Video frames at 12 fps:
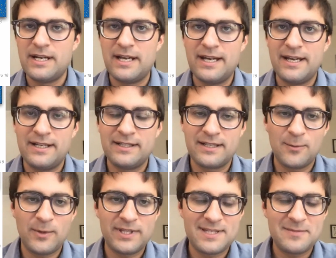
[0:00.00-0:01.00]
And
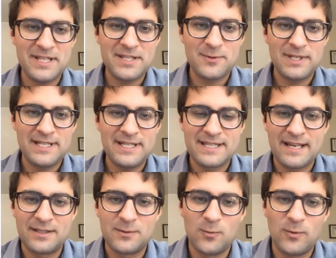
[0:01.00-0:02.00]
what this means really is
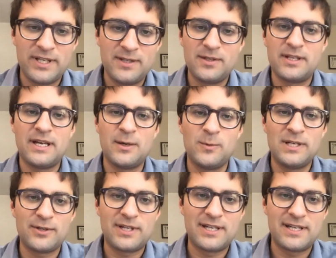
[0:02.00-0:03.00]
that when we
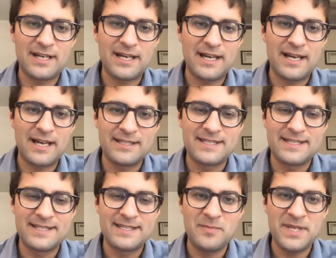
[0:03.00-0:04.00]
look at the
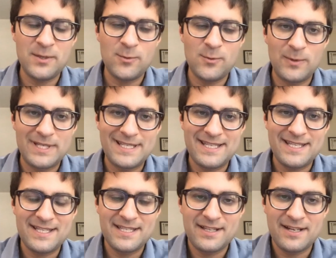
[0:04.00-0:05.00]
CMB, what we see
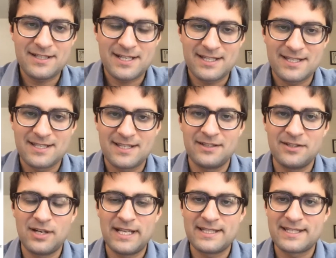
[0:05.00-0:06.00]
is not just the
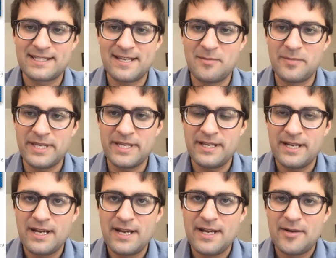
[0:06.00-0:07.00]
lensed CMB,
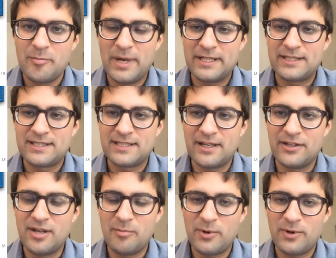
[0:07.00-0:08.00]
but a
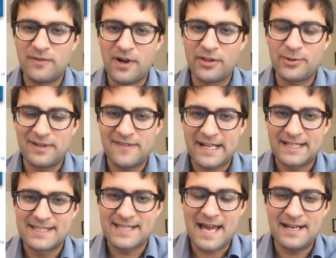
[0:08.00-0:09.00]
number of other
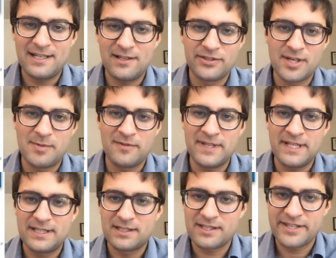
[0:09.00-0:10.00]
effects added on top of
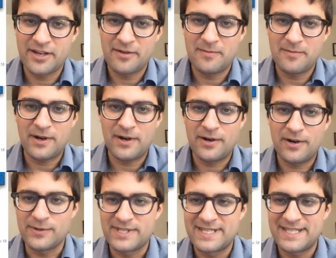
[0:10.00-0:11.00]
it. Some are
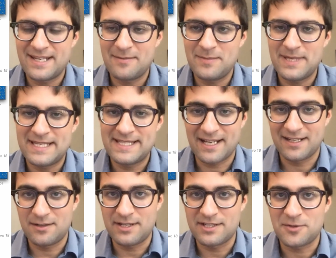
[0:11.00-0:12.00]
those CMB
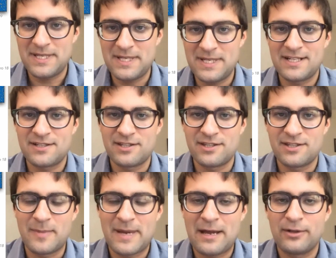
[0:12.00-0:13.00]
secondary anisotropies that I just
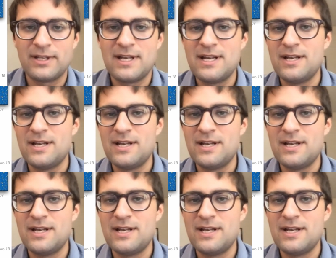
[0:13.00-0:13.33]
talked about,